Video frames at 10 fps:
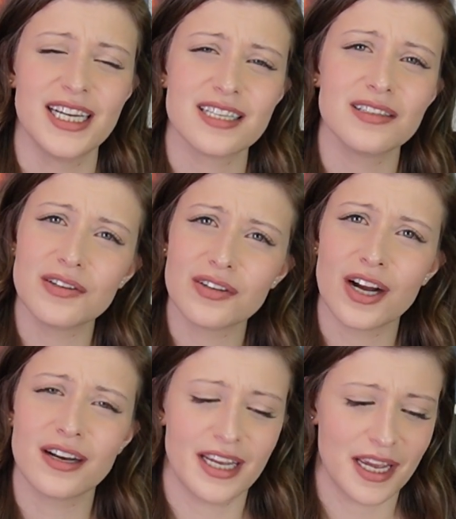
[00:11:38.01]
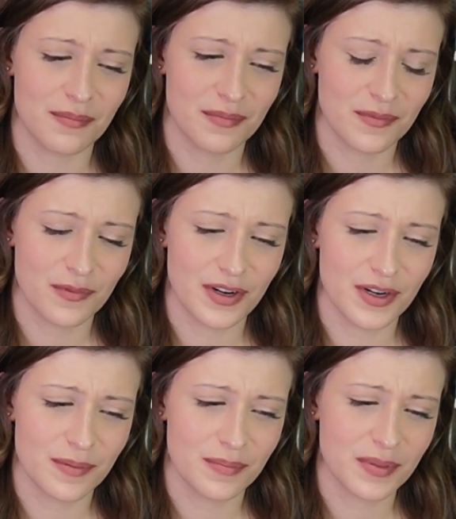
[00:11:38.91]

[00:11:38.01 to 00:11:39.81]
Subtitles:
It's a little card game where you're